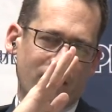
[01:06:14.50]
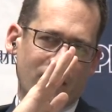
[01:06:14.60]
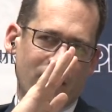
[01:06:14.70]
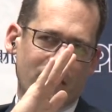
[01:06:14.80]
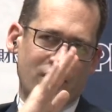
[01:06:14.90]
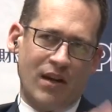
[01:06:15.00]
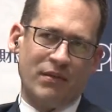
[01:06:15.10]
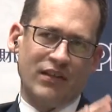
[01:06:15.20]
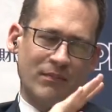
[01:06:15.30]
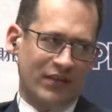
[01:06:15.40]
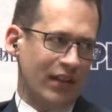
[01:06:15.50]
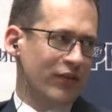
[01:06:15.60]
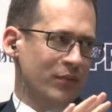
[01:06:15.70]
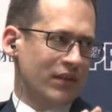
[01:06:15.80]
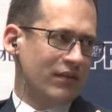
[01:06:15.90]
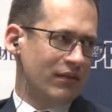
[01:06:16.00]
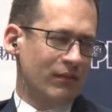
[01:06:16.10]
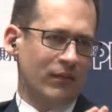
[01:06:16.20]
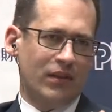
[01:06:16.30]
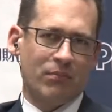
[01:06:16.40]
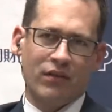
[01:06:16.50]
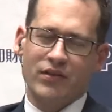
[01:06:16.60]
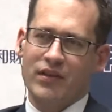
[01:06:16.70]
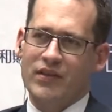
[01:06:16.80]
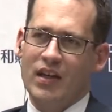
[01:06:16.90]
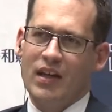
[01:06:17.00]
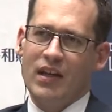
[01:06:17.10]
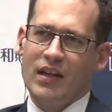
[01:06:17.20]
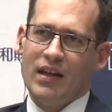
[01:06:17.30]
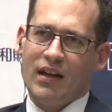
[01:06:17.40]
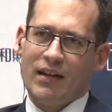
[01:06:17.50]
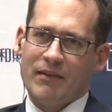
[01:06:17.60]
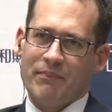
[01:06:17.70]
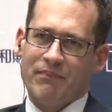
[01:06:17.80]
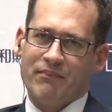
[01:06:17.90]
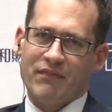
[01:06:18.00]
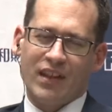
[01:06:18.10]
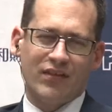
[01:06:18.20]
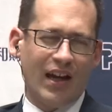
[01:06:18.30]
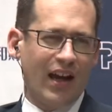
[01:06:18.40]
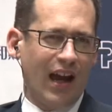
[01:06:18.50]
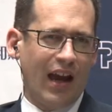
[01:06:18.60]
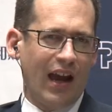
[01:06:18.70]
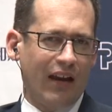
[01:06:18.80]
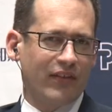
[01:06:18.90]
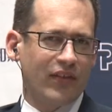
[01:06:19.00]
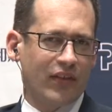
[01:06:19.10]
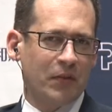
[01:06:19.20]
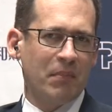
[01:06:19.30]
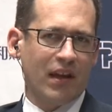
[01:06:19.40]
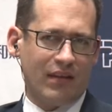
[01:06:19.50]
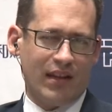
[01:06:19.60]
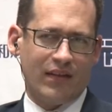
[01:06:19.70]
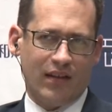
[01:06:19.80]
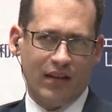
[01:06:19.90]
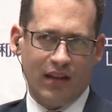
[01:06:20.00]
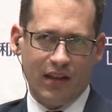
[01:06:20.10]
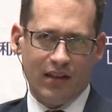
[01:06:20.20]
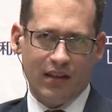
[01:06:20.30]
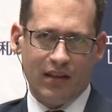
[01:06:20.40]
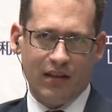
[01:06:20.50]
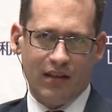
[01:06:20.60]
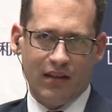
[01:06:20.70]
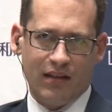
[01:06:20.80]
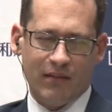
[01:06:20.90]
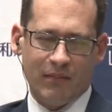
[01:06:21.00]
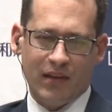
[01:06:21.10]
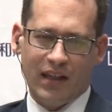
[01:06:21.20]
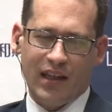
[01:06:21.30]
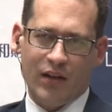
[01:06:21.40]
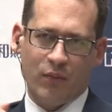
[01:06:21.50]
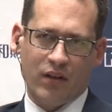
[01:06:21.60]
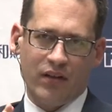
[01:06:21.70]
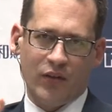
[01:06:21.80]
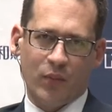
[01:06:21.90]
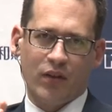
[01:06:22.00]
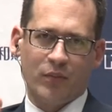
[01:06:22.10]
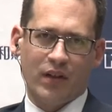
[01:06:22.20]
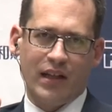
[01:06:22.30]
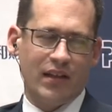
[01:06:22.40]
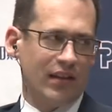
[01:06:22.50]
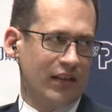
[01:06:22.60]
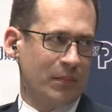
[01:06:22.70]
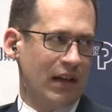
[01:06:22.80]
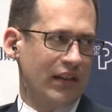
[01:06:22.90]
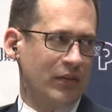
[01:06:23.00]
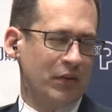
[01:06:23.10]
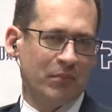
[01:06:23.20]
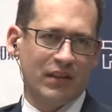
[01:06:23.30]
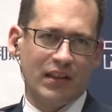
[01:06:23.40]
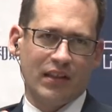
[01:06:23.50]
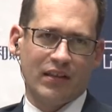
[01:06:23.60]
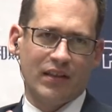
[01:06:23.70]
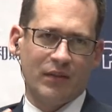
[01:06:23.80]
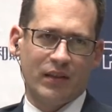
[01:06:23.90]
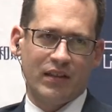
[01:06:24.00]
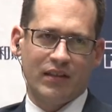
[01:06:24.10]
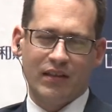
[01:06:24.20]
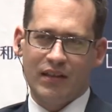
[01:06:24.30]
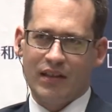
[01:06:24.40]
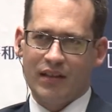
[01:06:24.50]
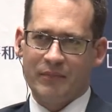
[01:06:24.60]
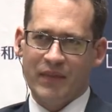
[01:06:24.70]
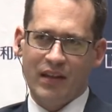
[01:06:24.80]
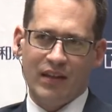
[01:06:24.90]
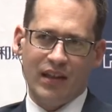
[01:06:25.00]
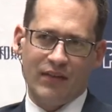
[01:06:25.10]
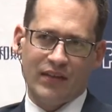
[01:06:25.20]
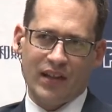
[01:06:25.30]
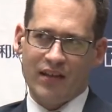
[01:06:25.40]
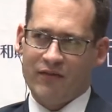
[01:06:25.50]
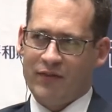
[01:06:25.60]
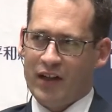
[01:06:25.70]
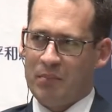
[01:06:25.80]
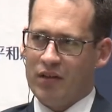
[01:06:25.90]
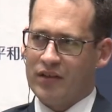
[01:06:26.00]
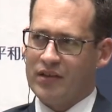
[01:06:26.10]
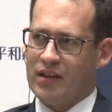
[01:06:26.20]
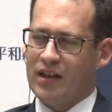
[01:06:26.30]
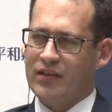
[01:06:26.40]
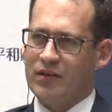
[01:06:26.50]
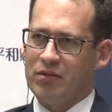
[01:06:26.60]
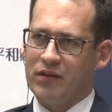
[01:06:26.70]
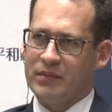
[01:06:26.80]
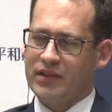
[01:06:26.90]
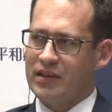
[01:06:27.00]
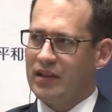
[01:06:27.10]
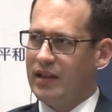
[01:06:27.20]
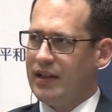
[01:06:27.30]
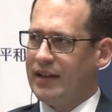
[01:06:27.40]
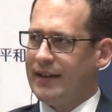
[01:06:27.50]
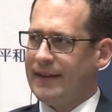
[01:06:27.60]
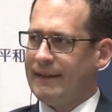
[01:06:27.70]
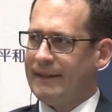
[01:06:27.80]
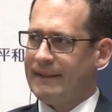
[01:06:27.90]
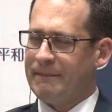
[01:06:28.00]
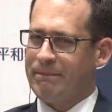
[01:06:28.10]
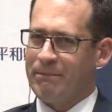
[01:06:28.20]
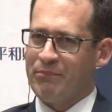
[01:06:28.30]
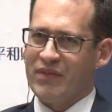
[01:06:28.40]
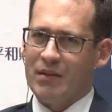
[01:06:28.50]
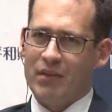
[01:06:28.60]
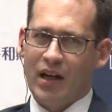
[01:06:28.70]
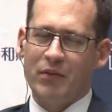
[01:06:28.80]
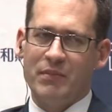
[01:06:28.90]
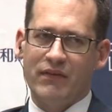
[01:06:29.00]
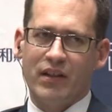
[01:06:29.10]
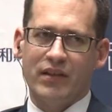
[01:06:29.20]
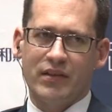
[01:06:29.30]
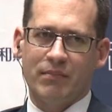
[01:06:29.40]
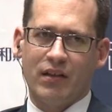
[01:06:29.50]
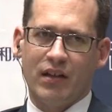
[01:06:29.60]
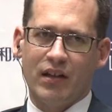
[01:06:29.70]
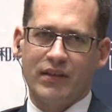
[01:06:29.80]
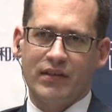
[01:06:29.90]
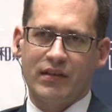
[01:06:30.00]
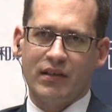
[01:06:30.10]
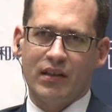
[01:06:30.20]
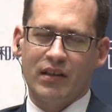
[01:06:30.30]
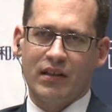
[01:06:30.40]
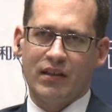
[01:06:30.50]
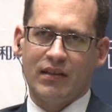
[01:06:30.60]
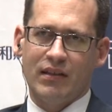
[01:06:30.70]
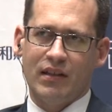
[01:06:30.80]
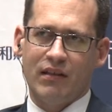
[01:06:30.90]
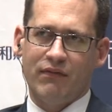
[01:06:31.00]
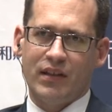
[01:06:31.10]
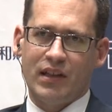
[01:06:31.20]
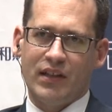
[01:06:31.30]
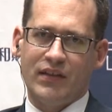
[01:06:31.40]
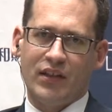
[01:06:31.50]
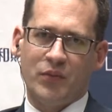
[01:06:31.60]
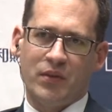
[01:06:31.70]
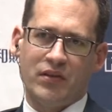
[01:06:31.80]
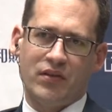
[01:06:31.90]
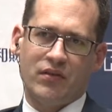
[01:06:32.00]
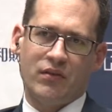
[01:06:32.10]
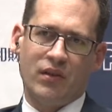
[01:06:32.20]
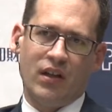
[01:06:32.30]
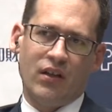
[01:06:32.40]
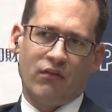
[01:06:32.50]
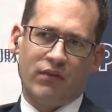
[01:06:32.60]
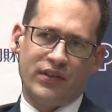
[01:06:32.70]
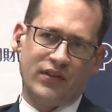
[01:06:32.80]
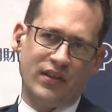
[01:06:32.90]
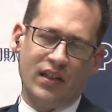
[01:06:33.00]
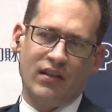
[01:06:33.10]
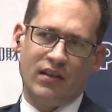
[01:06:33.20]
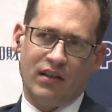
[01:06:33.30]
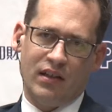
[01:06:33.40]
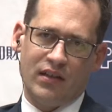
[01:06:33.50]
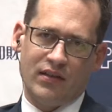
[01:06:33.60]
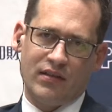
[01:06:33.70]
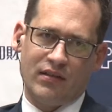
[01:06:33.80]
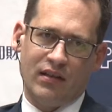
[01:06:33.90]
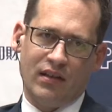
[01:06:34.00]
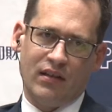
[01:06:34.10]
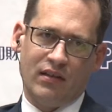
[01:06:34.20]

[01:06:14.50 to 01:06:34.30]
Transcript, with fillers: you know, the Japanese themselves would, would approach this. Um, so I, I suspect that's unlikely. Um, again, we're in this world where anything is possible, and particularly when, you know, you have this kind of very personalized diplomacy. Um, but I would be very surprised uh, if the United States were to rescind its